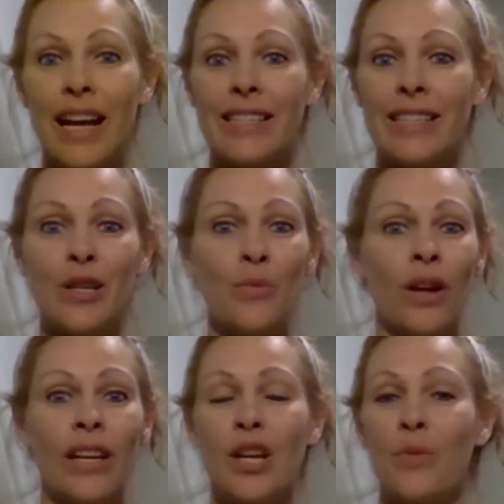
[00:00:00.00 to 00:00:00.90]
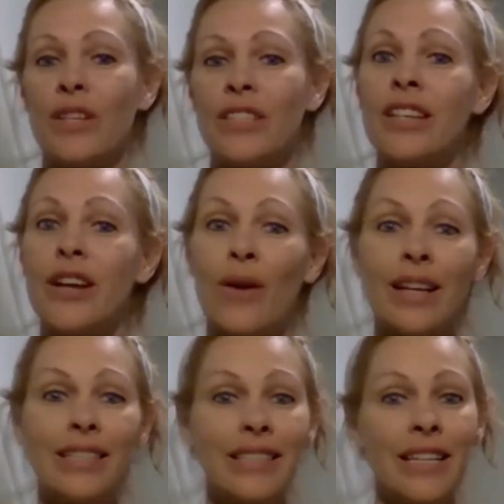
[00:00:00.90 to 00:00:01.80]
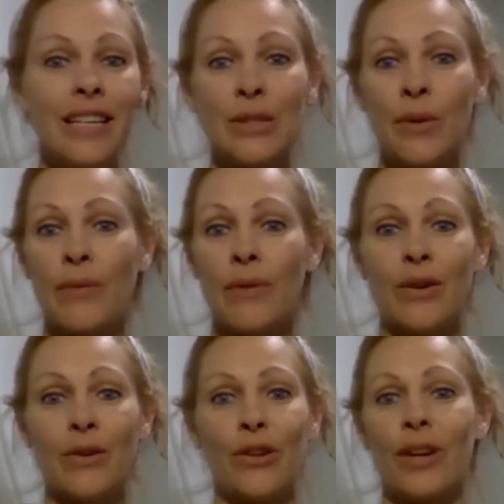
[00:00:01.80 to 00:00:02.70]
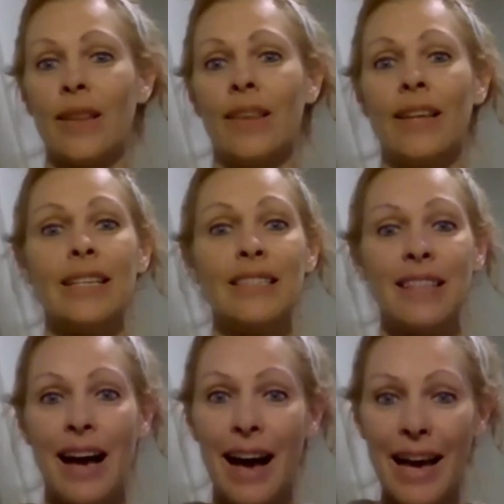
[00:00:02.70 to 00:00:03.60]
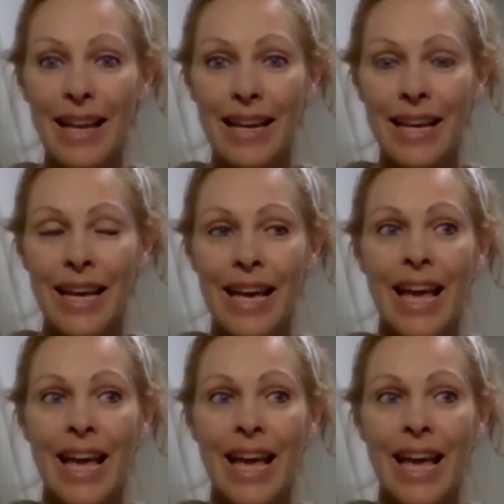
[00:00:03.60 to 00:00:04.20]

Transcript: I didn't want anyone to know I did it. So I would go to great lengths to hide it.